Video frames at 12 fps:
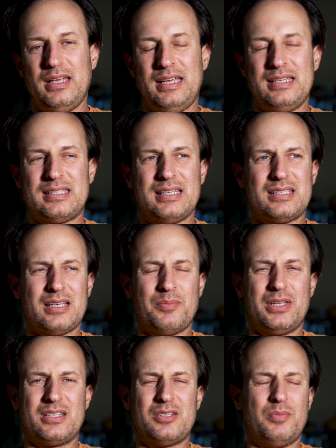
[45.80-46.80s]
He said
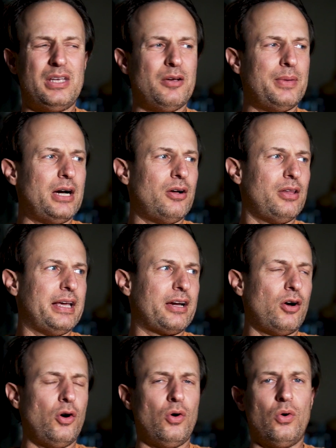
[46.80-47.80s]
something to me about
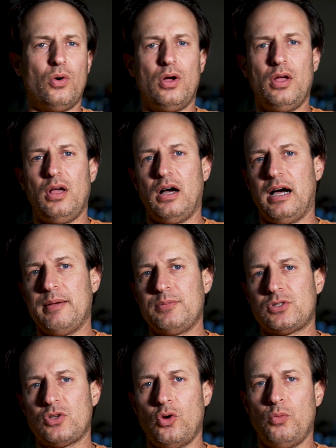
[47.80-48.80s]
like, oh,
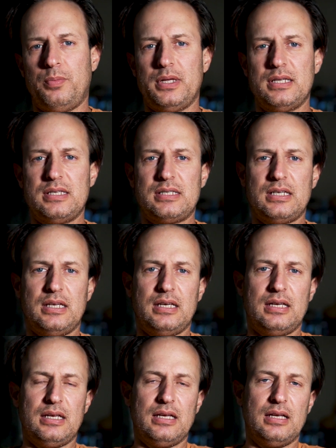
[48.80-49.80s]
I'm so
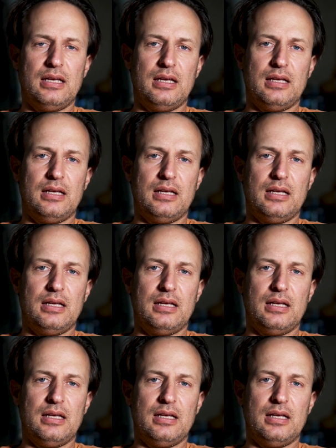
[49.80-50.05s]
busy,